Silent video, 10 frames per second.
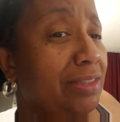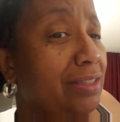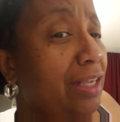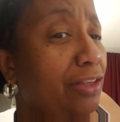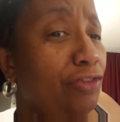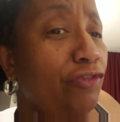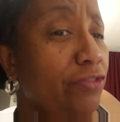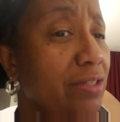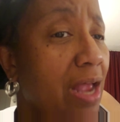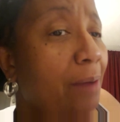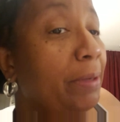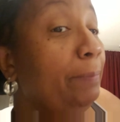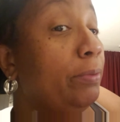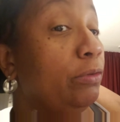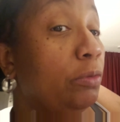said, you stop.
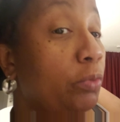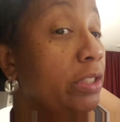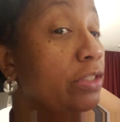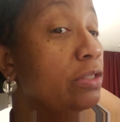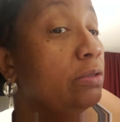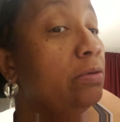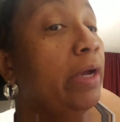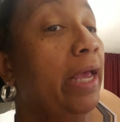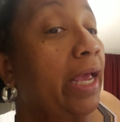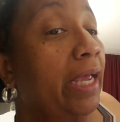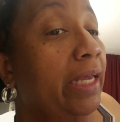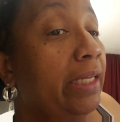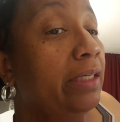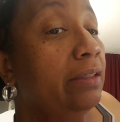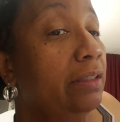He blew the whistle
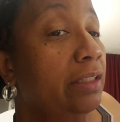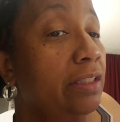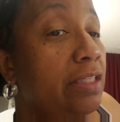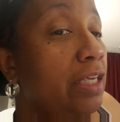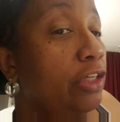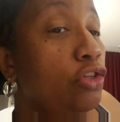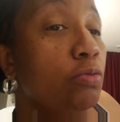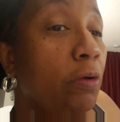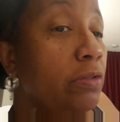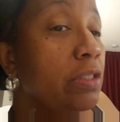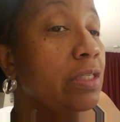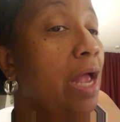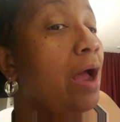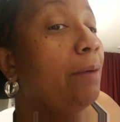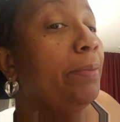and he said, you supposed to
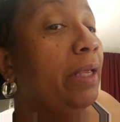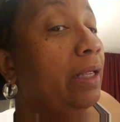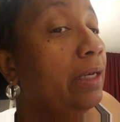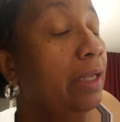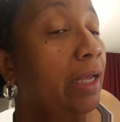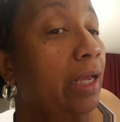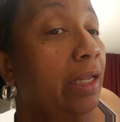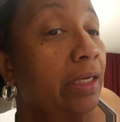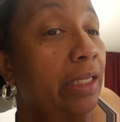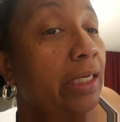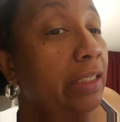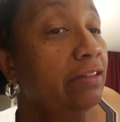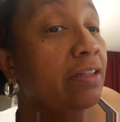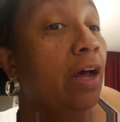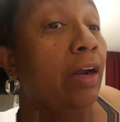stop. And then
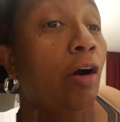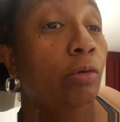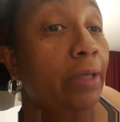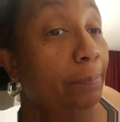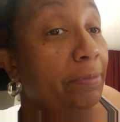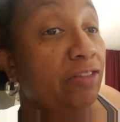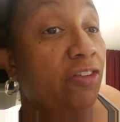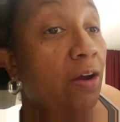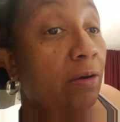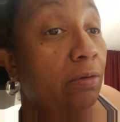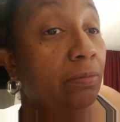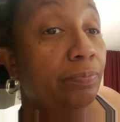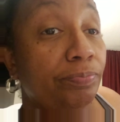he started holding up his phone.